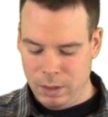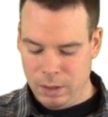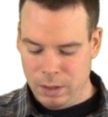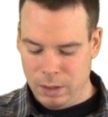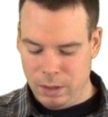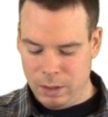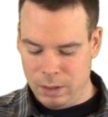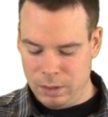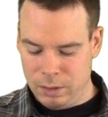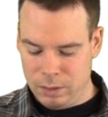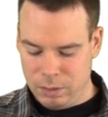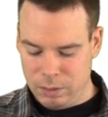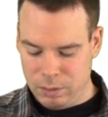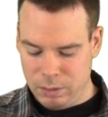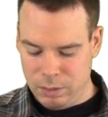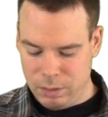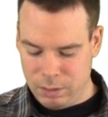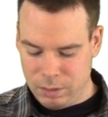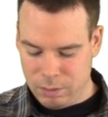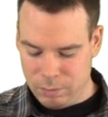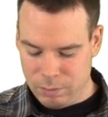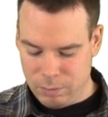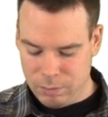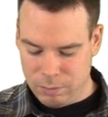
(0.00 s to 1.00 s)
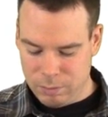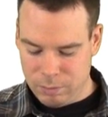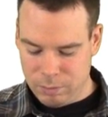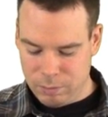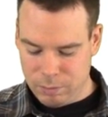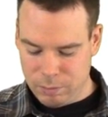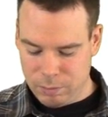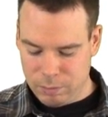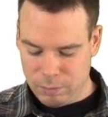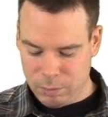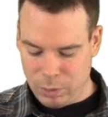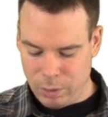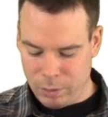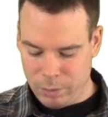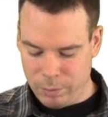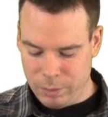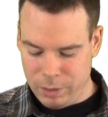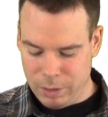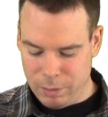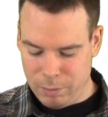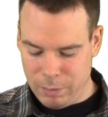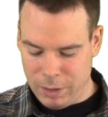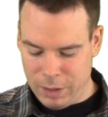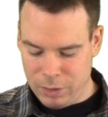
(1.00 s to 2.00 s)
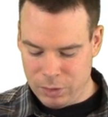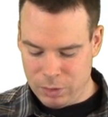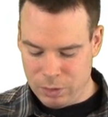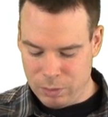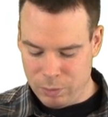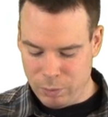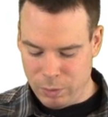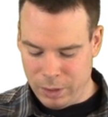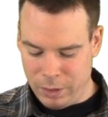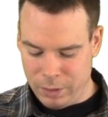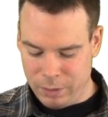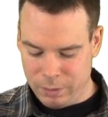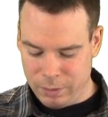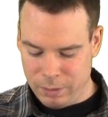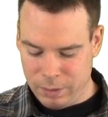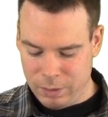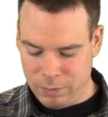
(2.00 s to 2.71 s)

And so you can probably imagine, well,